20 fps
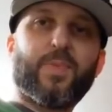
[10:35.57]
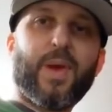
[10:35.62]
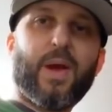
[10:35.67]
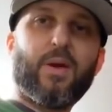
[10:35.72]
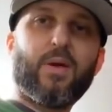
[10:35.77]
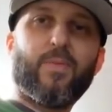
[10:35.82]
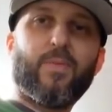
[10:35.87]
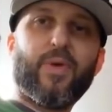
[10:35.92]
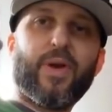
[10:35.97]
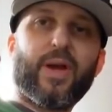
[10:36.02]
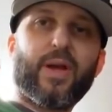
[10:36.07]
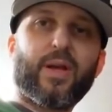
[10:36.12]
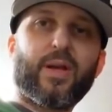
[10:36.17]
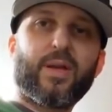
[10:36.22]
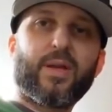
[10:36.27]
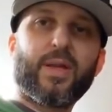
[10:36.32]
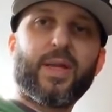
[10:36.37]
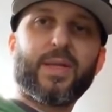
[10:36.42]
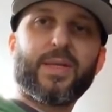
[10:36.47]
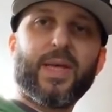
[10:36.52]
power brick,
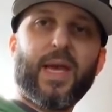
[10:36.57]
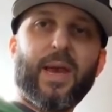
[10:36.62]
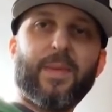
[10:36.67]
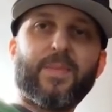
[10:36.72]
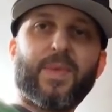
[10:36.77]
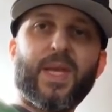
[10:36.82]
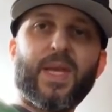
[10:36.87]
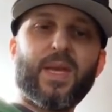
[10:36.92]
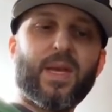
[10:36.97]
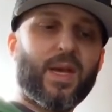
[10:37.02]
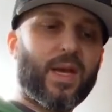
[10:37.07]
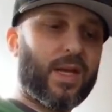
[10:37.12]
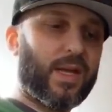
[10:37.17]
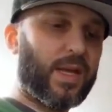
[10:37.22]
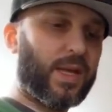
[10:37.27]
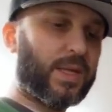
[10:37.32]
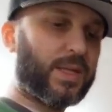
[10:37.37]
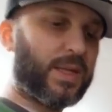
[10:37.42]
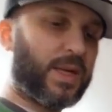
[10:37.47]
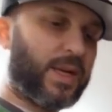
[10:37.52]
it's empty and
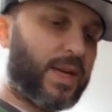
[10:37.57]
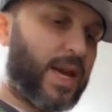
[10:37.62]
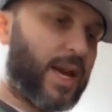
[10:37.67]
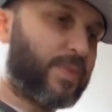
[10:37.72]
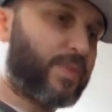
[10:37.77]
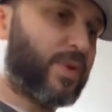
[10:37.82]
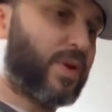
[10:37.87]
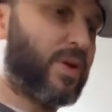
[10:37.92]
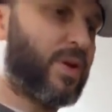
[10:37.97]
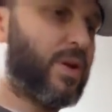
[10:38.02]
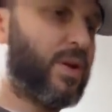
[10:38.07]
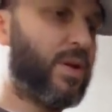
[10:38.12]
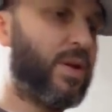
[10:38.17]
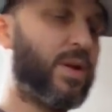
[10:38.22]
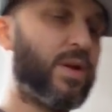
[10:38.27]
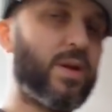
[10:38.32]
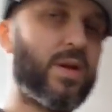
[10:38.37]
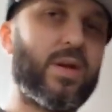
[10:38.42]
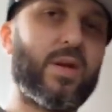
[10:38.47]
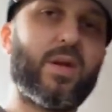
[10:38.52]
needs an adapter.
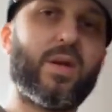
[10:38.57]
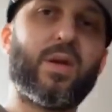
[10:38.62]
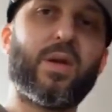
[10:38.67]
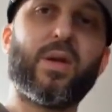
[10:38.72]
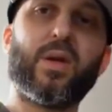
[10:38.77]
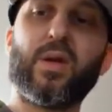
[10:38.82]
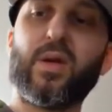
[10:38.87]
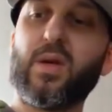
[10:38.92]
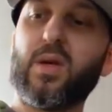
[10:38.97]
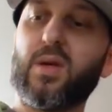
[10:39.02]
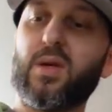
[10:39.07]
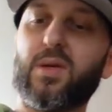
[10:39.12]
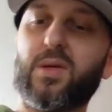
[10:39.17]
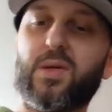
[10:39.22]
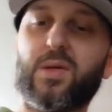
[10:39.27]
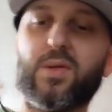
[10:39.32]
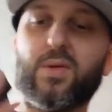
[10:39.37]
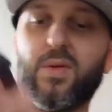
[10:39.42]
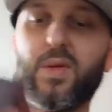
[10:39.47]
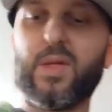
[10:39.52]

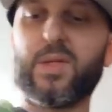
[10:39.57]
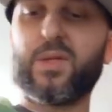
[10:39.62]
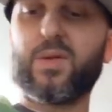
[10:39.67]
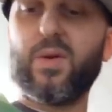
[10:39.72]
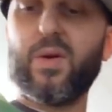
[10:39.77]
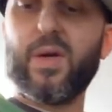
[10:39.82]
So let's go